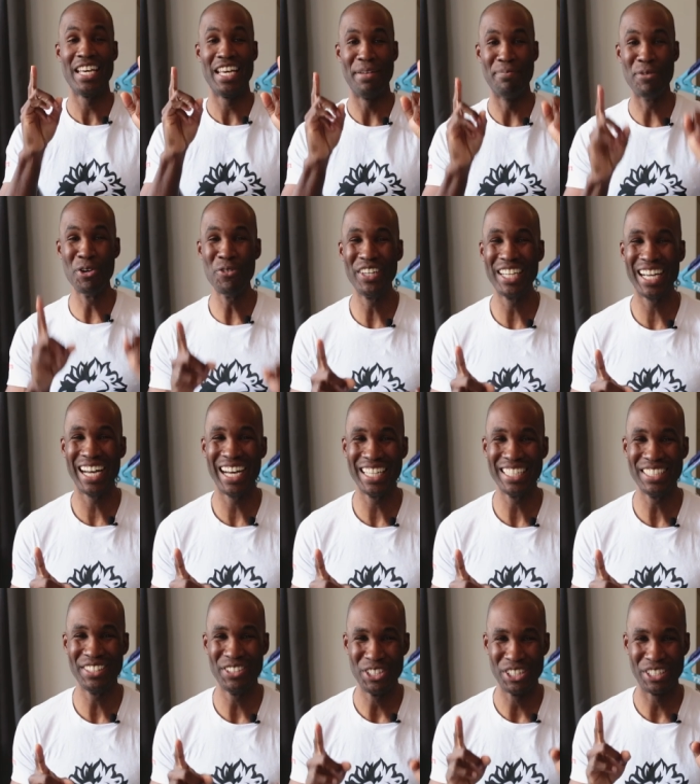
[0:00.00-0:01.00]
And moving
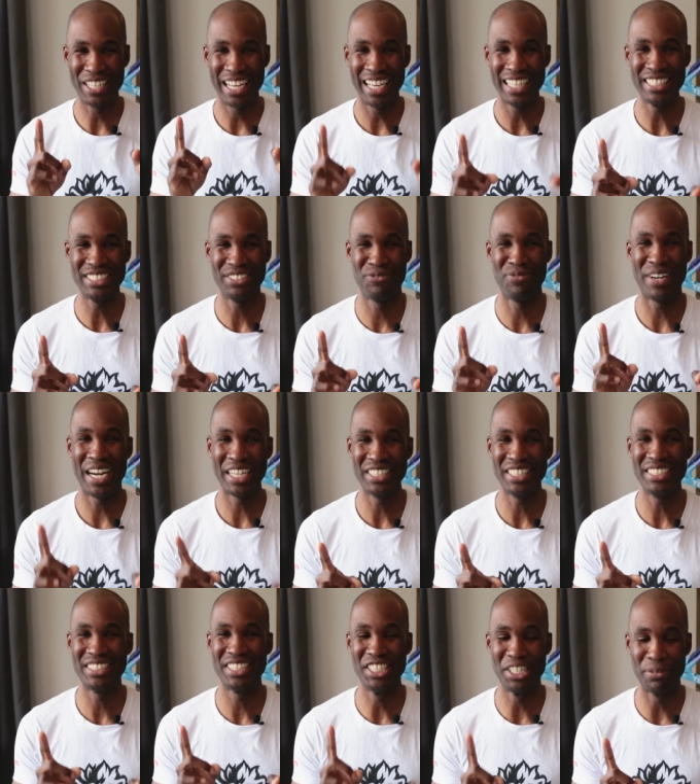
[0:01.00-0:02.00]
on, guys,
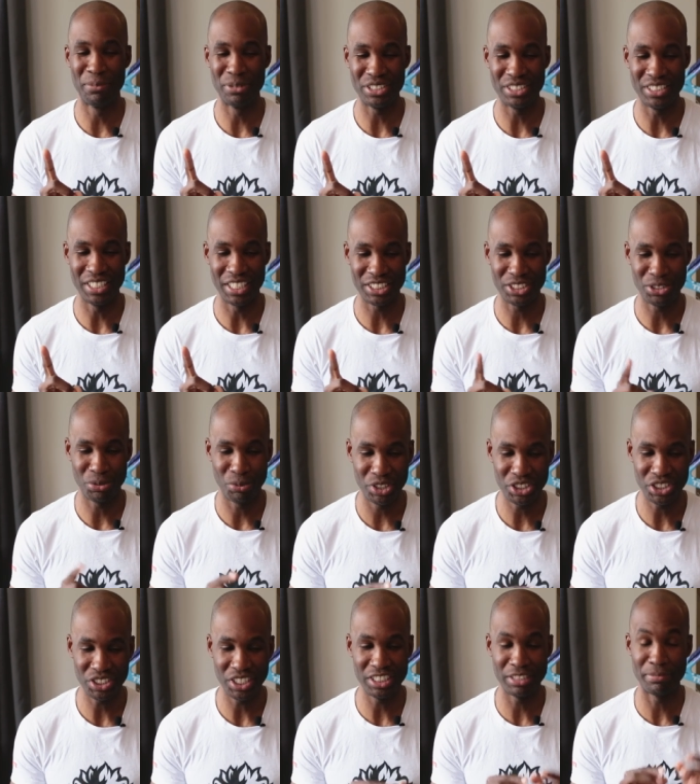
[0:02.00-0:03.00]
finally to number six,
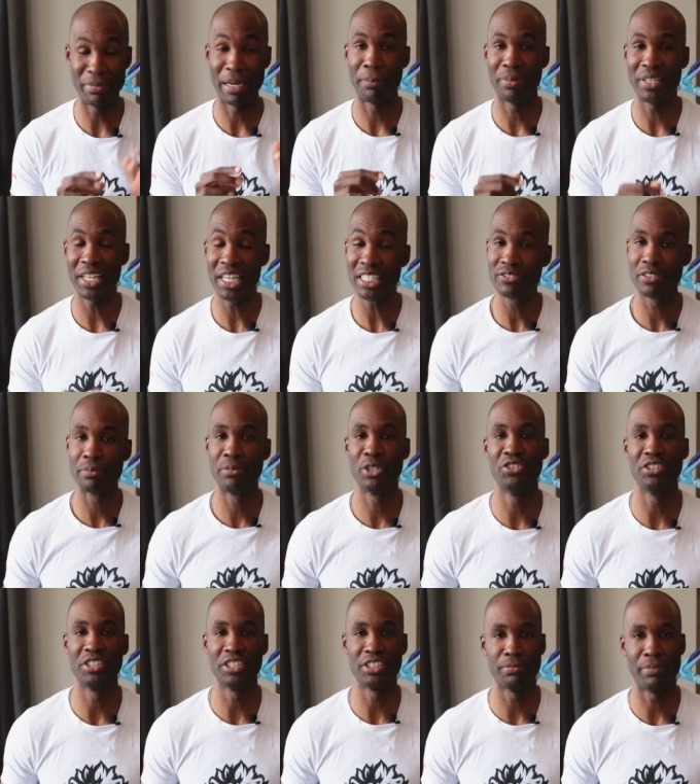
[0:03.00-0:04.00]
which is my plans for
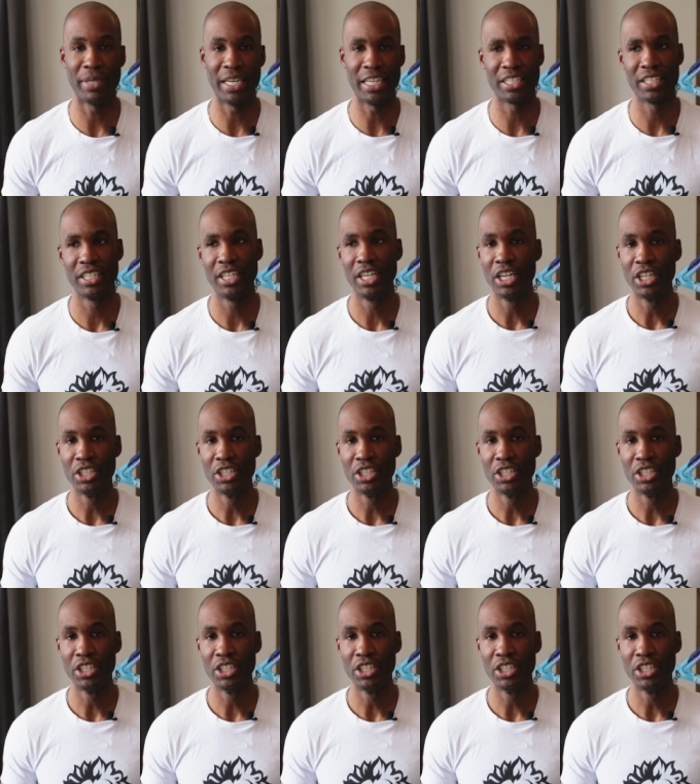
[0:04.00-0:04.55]
building this bike.